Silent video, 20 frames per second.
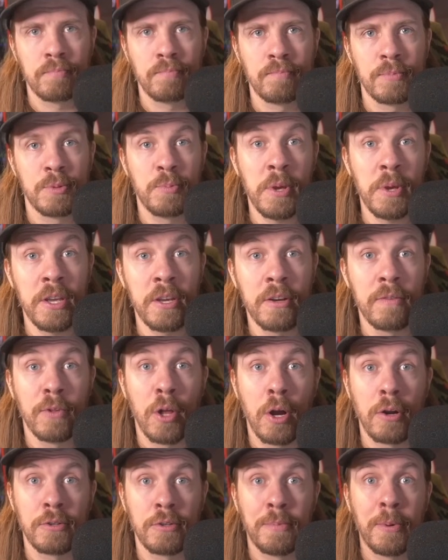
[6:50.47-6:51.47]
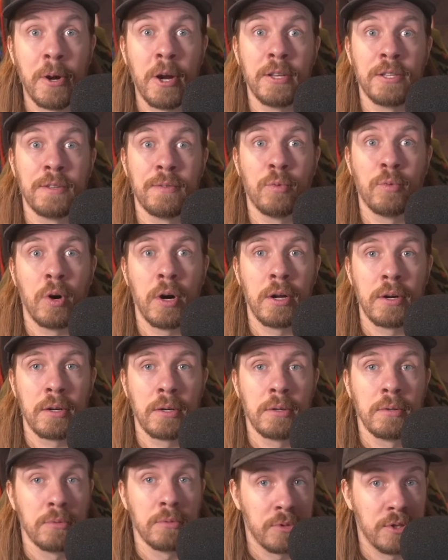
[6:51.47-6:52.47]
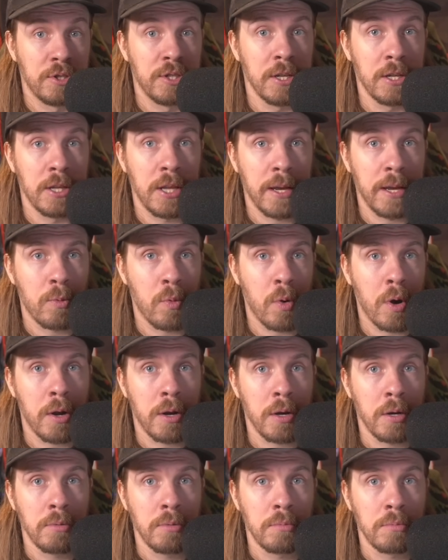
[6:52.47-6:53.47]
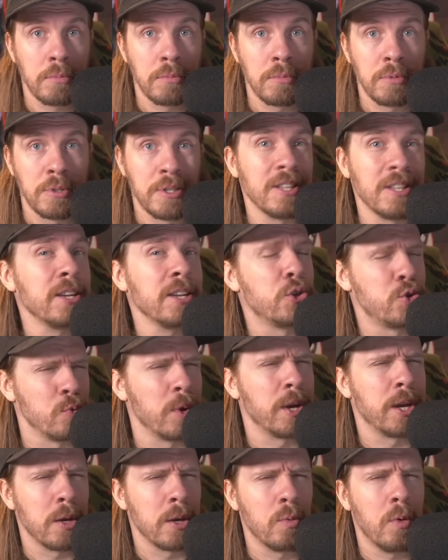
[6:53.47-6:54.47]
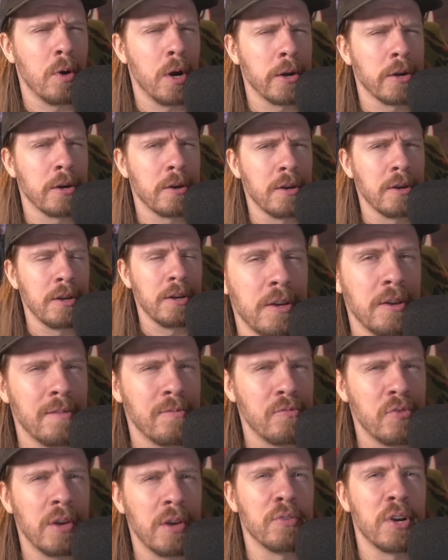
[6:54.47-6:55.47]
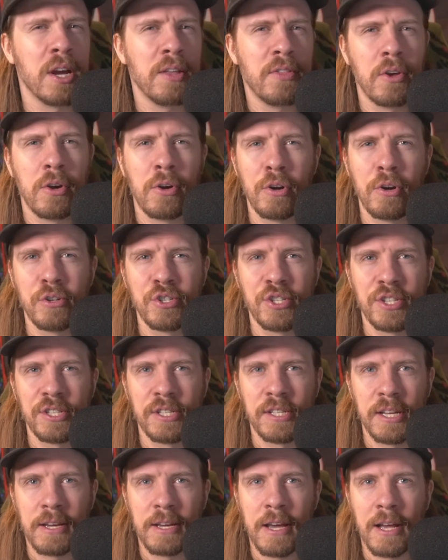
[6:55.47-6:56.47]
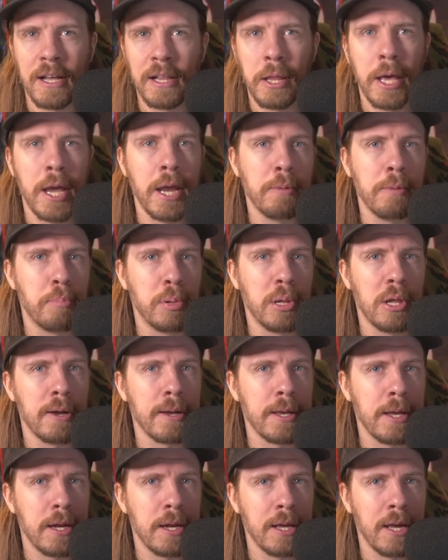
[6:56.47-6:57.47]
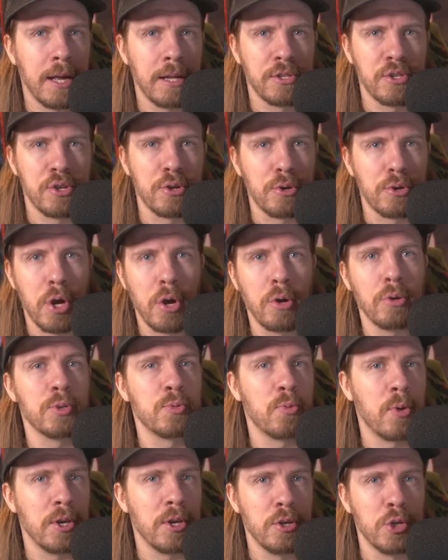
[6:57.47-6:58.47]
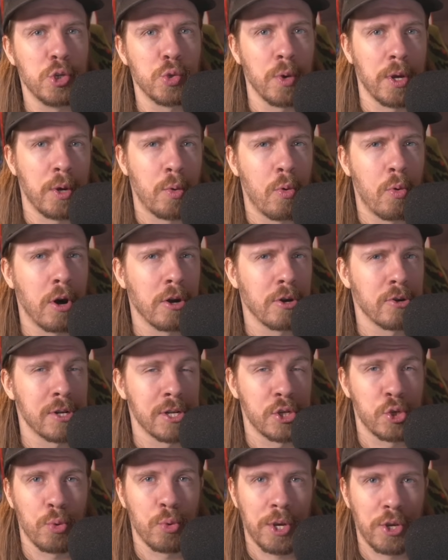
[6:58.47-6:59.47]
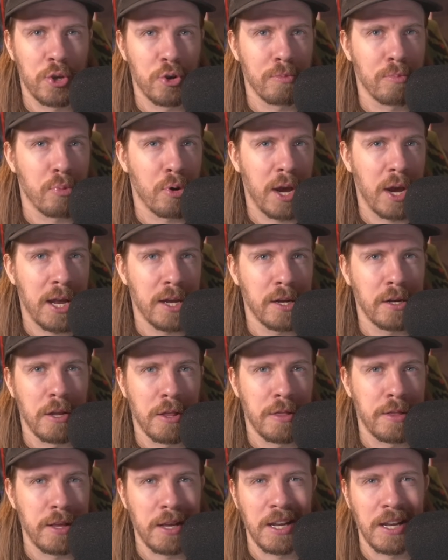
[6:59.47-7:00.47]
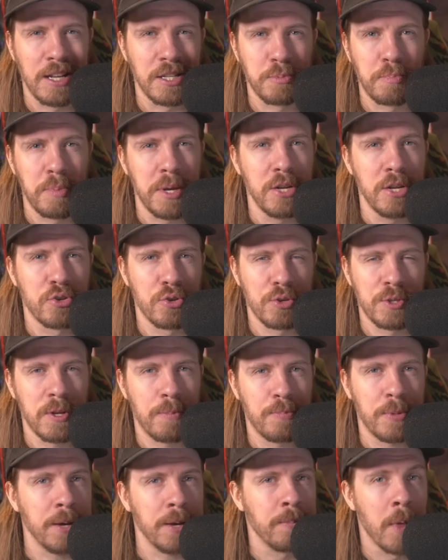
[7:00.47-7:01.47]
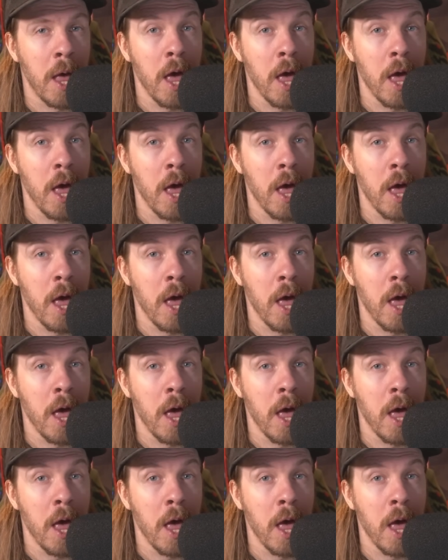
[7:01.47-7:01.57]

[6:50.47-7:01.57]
Speaking of large bodies of water, do you like water? Do you like drinking water? Have you ever had the urge to stick a Glade plug-in against your nose while you drink water to trick your brain into thinking it's peach or something?